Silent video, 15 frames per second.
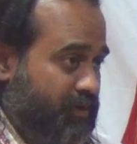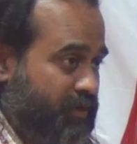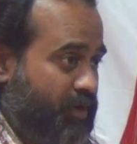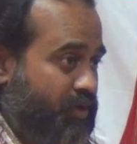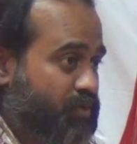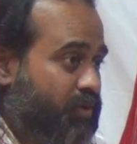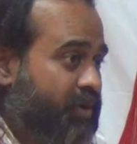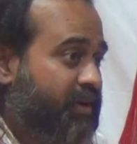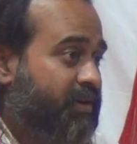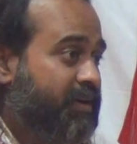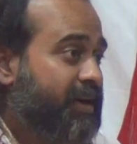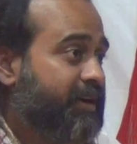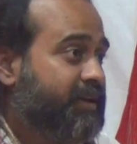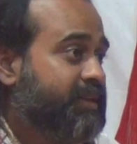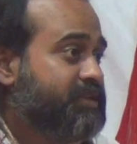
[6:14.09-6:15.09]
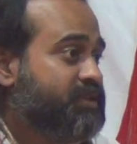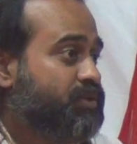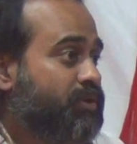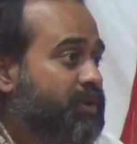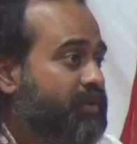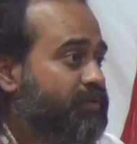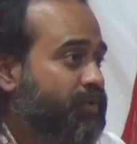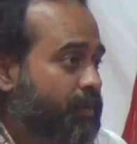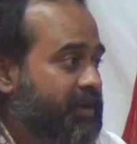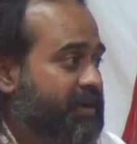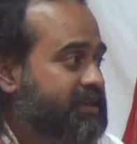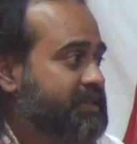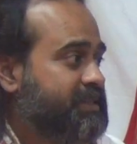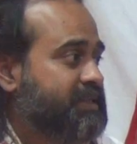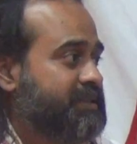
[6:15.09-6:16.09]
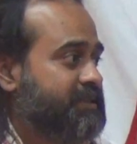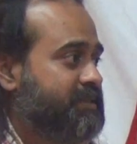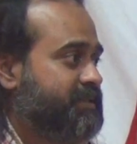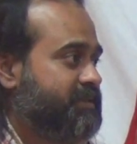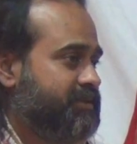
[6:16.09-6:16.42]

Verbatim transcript: now you can read the story from a distance